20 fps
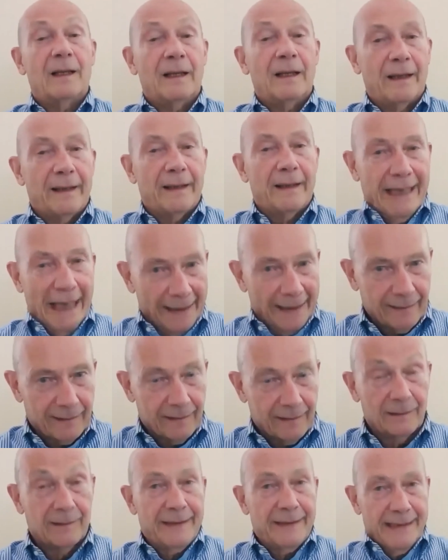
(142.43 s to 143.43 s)
Yet,
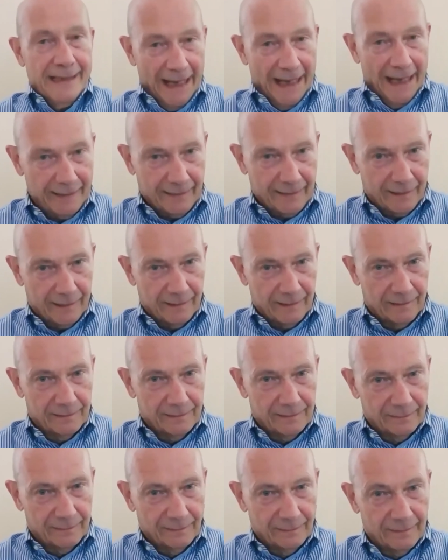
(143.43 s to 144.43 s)

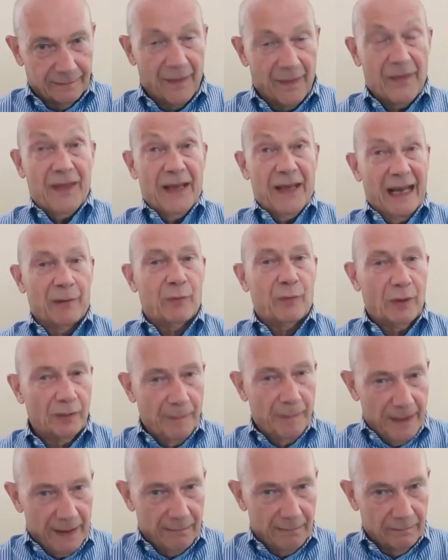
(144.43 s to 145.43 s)
there will
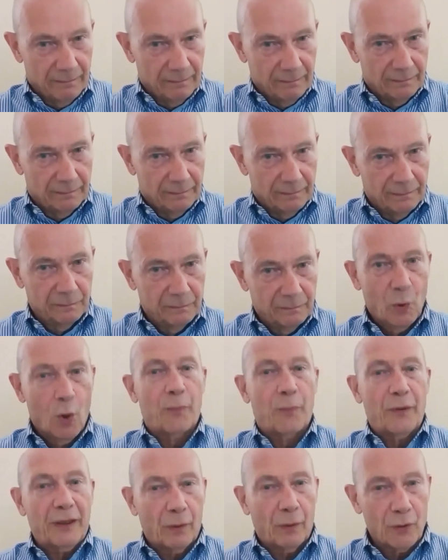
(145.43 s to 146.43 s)
be more
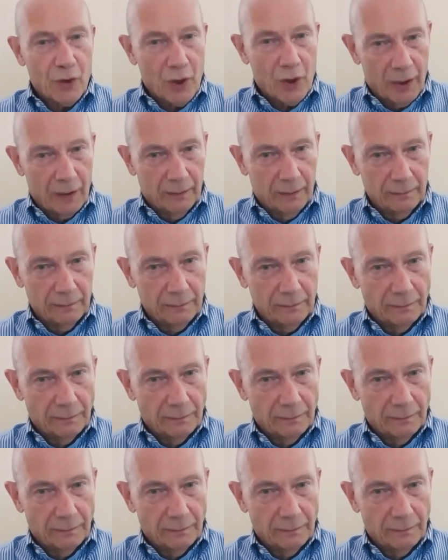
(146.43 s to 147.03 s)
precaution.